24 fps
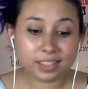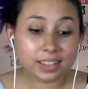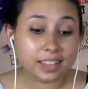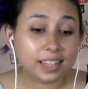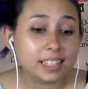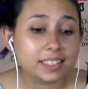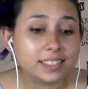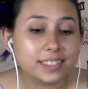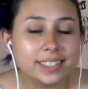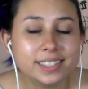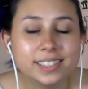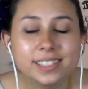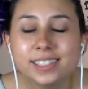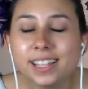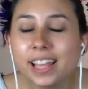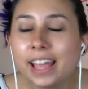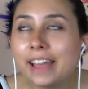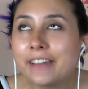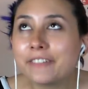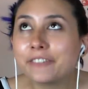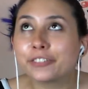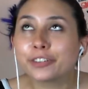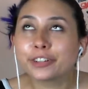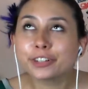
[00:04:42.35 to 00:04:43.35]
That's
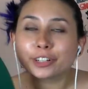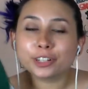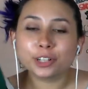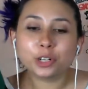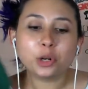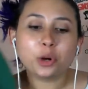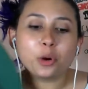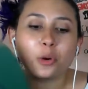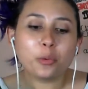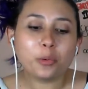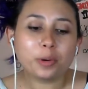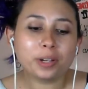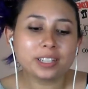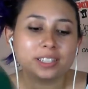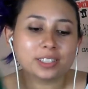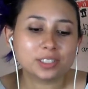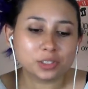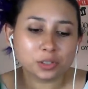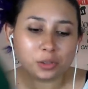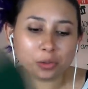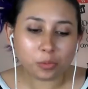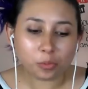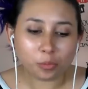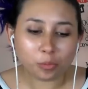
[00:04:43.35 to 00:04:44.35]
never going
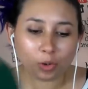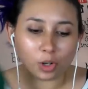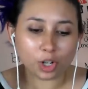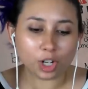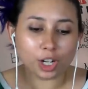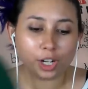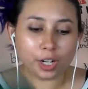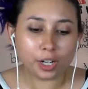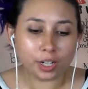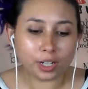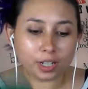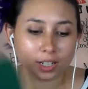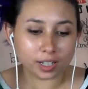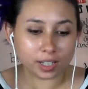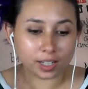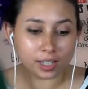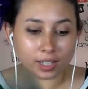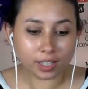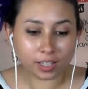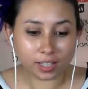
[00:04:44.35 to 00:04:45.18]
to work!